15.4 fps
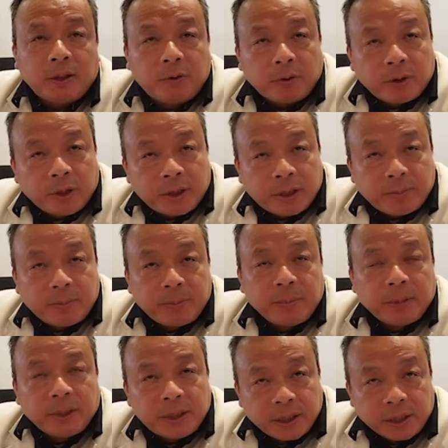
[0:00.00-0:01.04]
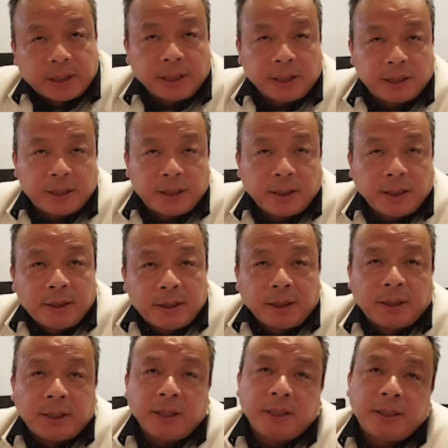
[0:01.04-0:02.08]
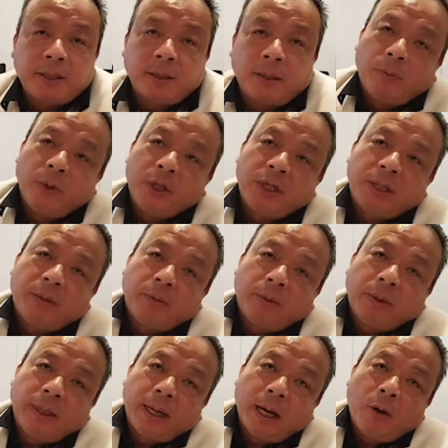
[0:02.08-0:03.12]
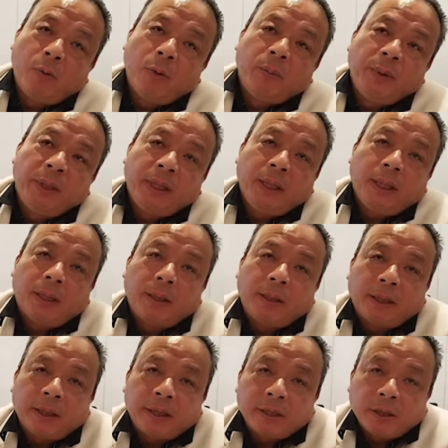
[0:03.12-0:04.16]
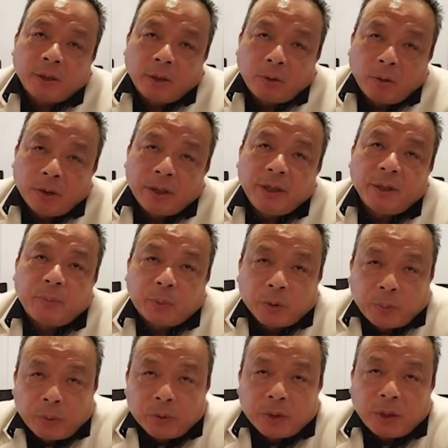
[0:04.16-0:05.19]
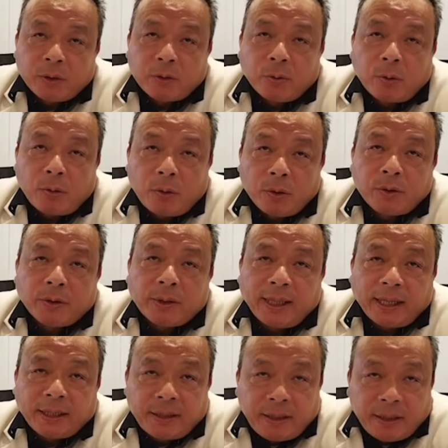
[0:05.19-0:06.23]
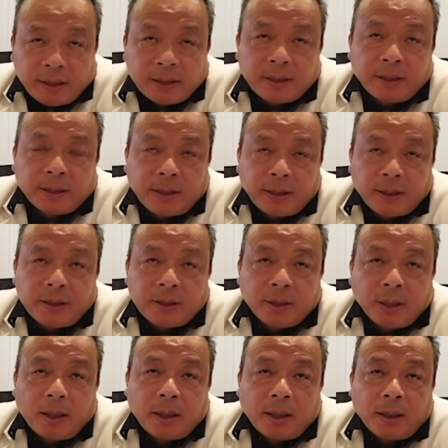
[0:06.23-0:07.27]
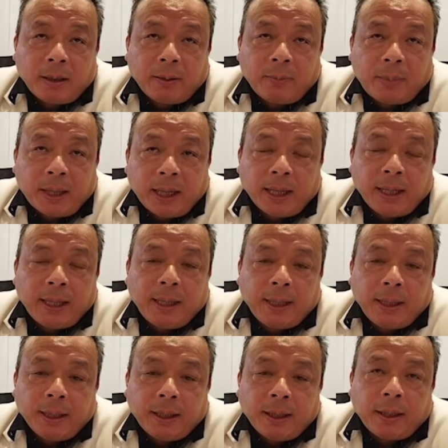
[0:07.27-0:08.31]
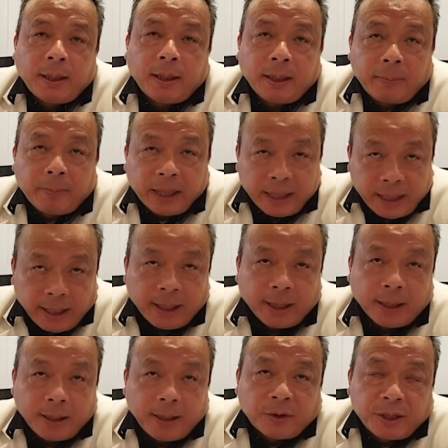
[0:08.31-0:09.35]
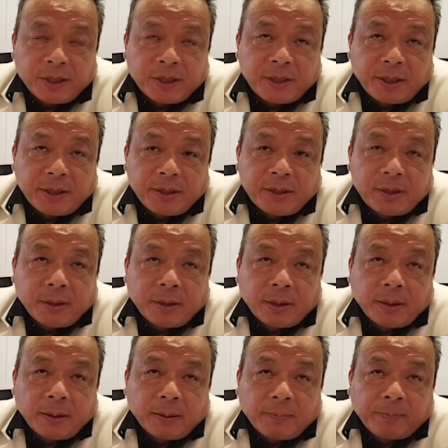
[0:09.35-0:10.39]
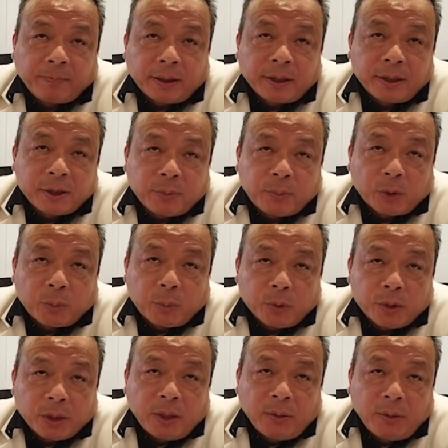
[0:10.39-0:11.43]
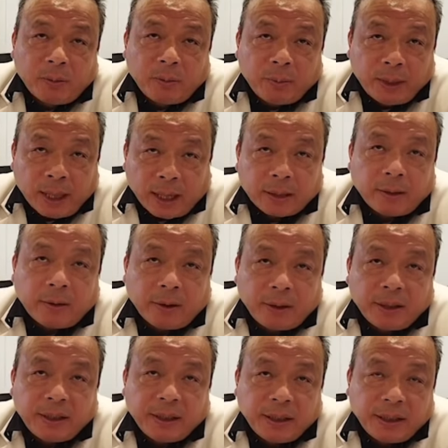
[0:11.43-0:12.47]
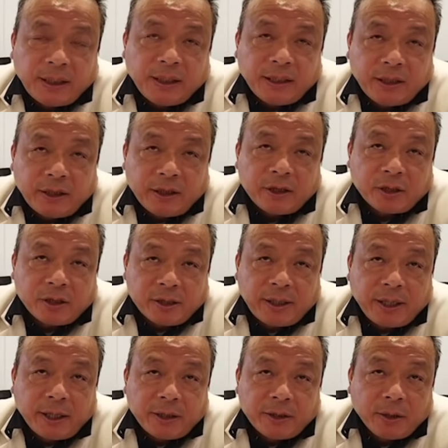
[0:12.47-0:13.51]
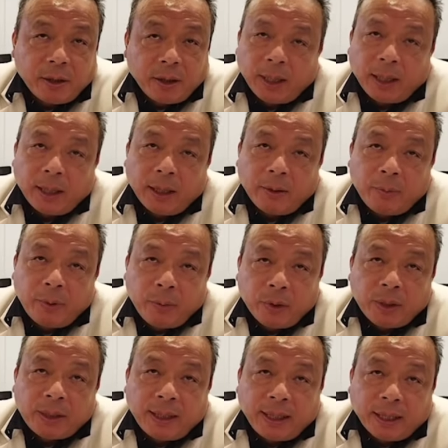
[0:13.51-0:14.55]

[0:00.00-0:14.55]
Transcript: the tourism circuits. Circuits which now will be, there is already a proposal to also connect these circuits by air. For instance, there is a proposal, we are on the in the initial stage, where we would